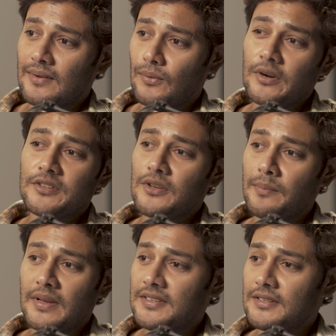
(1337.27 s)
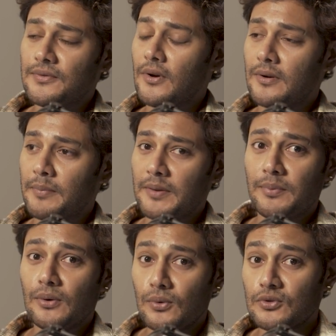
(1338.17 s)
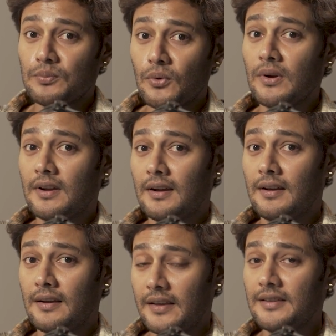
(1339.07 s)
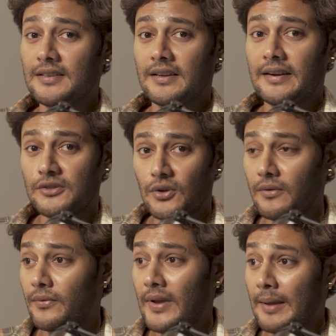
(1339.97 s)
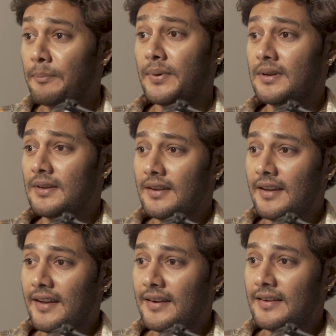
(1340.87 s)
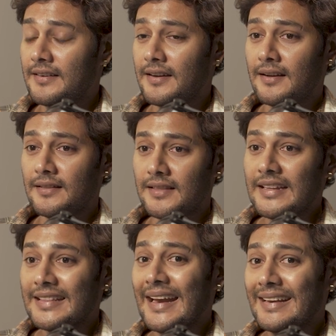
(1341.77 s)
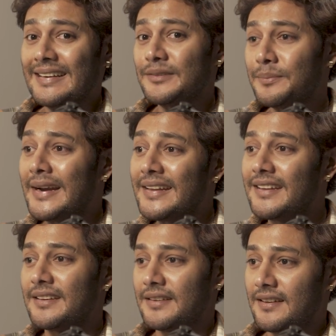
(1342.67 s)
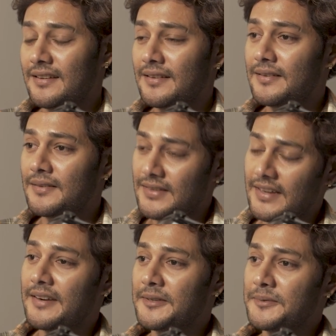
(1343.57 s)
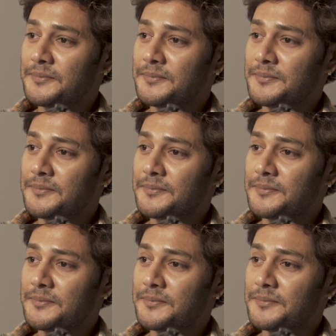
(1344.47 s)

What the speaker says: What is your message for people who smoke e-cigarettes or vape and think that it is better than cigarette?